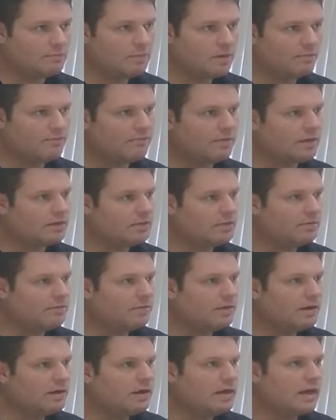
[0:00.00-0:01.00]

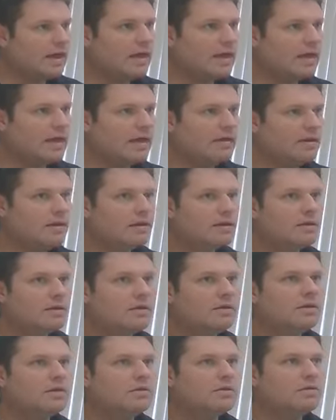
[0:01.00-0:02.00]
effectively and
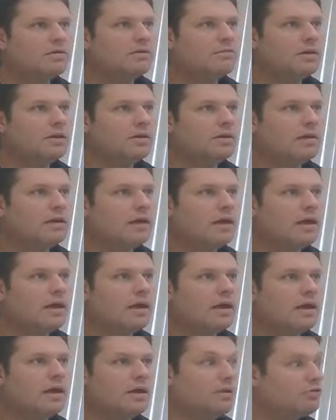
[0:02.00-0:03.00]
to be
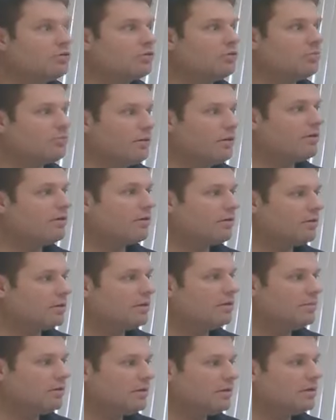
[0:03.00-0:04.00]
an integral part of the
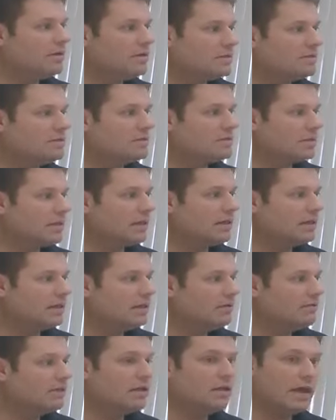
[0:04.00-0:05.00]
communities that they
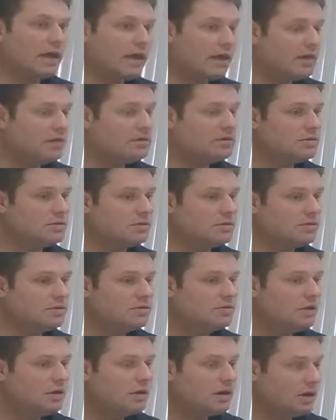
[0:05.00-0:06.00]
live in, and to
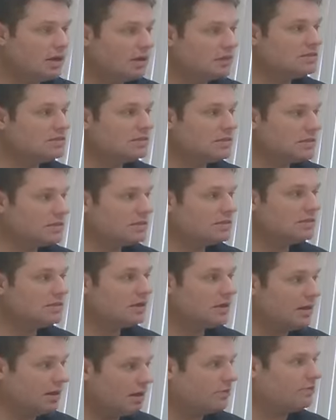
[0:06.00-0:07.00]
assist
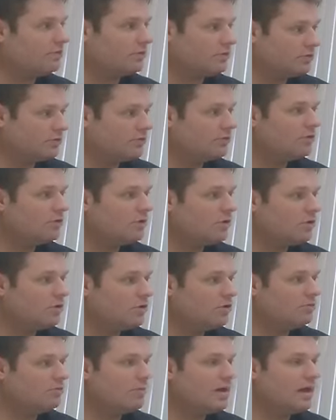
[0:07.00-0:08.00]
others
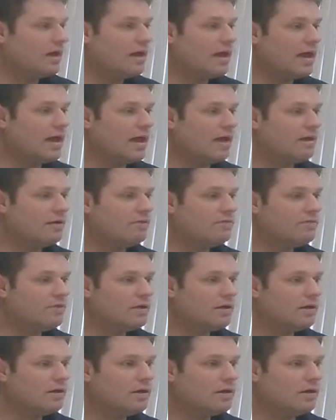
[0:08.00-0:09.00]
who may have
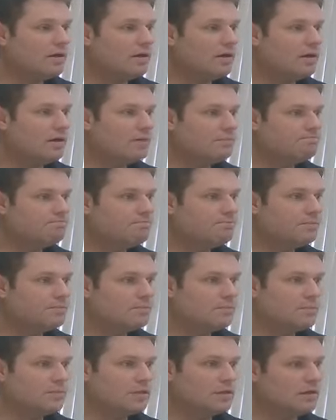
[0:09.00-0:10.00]

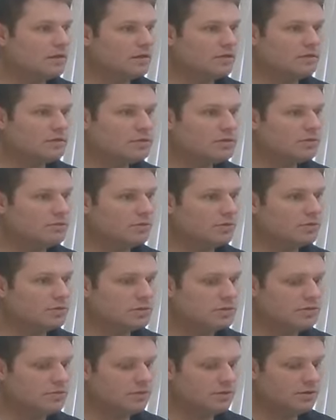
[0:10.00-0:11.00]
a similar
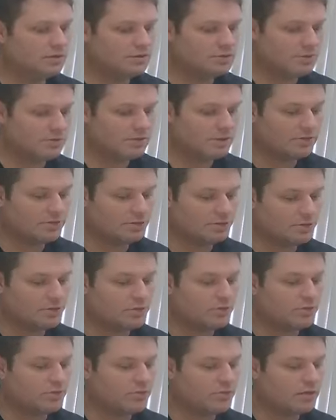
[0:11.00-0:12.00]
disability or something
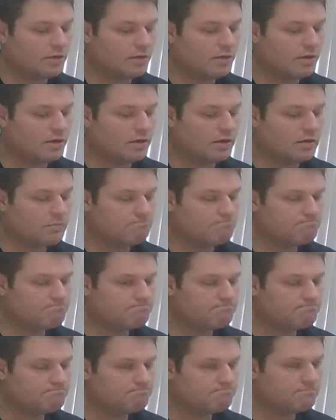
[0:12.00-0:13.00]
through
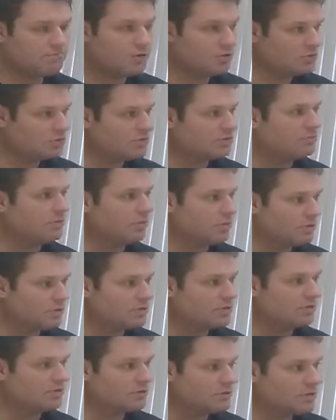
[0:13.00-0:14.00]
peer support
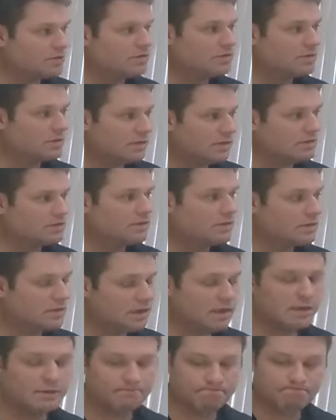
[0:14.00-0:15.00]
services and things like
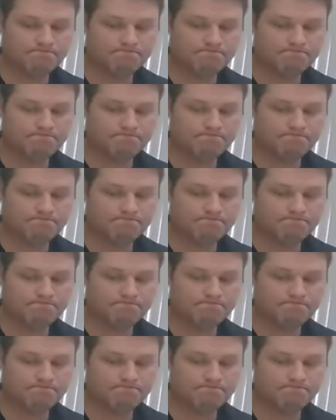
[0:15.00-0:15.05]
that.